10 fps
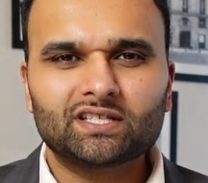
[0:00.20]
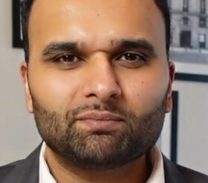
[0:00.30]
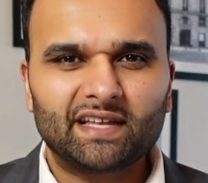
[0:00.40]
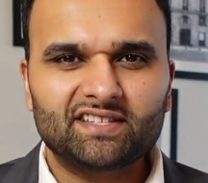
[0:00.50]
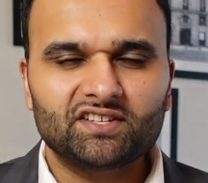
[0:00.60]
up,
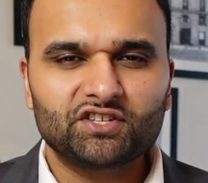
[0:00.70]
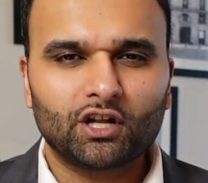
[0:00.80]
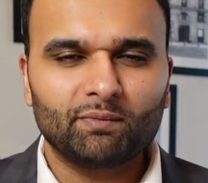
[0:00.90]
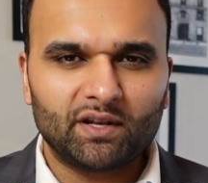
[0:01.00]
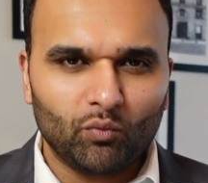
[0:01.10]
ladies and
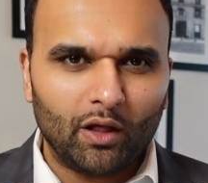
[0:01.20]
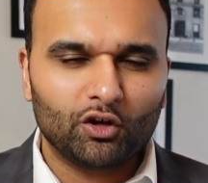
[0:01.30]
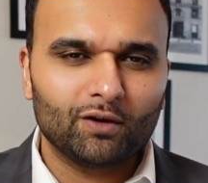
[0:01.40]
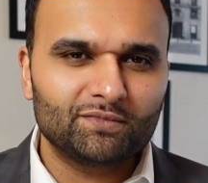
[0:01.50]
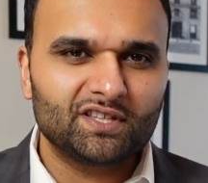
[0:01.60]
gentlemen?
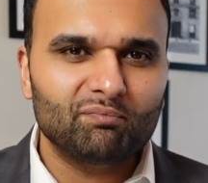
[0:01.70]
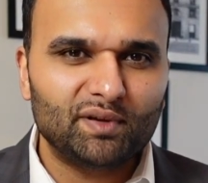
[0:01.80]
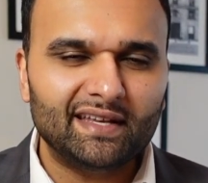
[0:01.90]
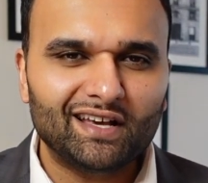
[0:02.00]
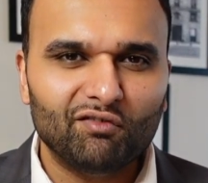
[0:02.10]
Welcome to the
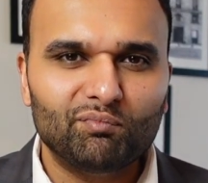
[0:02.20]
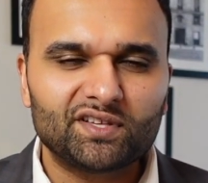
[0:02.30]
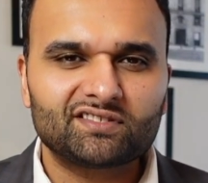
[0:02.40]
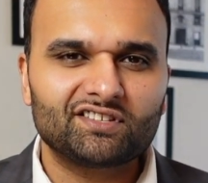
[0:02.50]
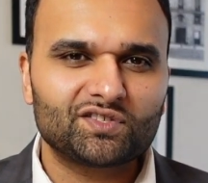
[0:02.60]
Beat of
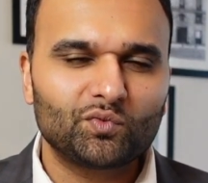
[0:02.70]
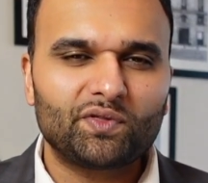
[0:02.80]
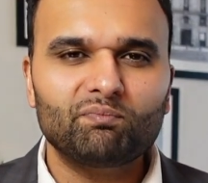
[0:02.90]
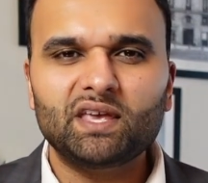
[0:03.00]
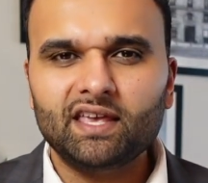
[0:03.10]
Business
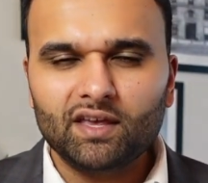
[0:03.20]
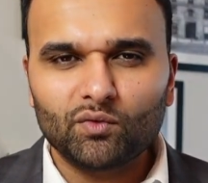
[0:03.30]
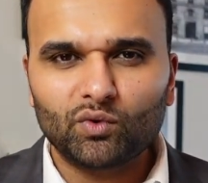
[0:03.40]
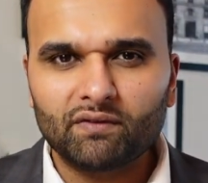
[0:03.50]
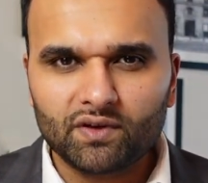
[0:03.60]
with me,
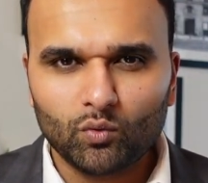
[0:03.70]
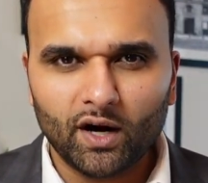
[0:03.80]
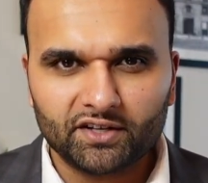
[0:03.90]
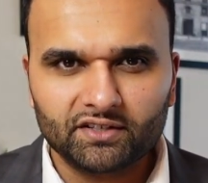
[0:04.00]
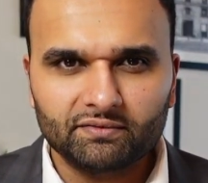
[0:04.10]
Ravi Wadan.